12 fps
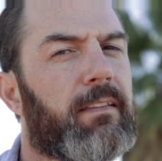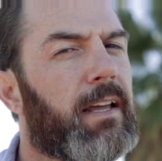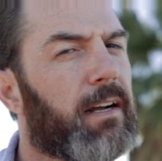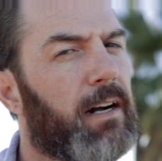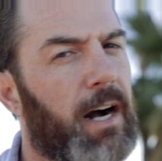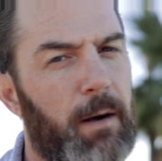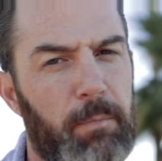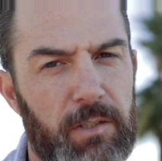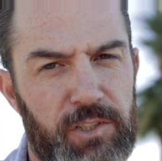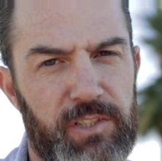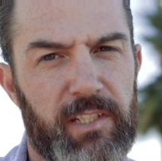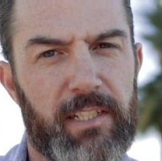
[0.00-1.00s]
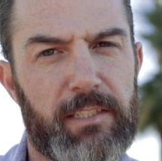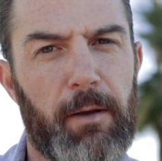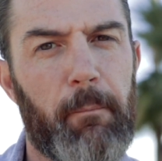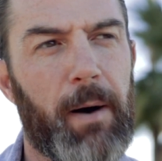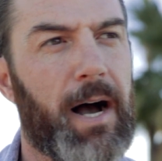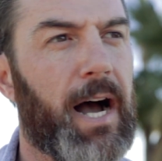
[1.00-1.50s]
They accomplish this
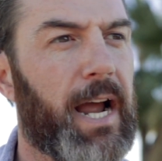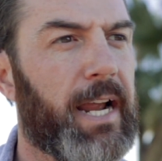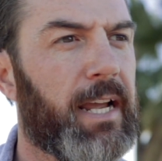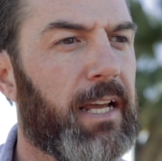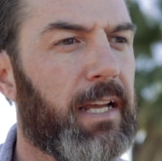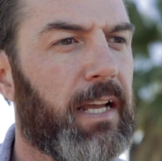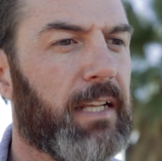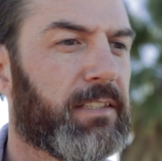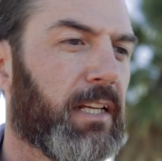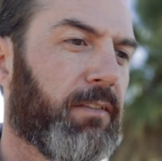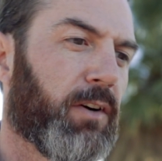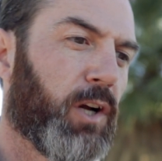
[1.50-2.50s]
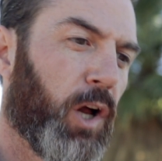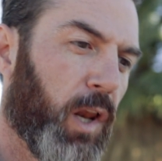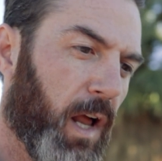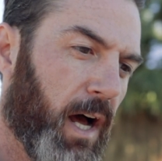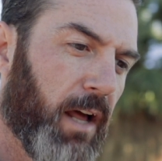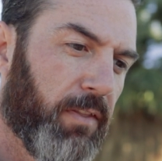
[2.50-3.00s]
by, instead of a
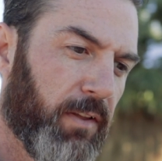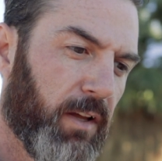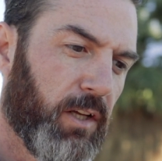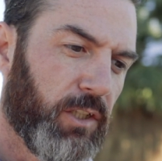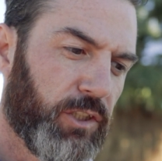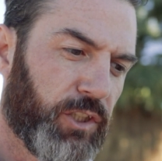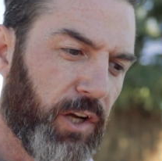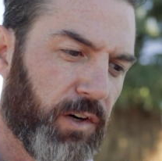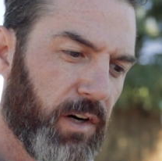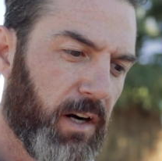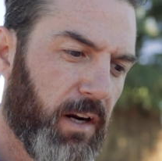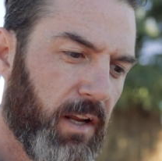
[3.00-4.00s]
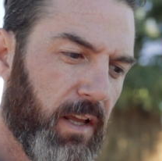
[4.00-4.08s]
cloth shutter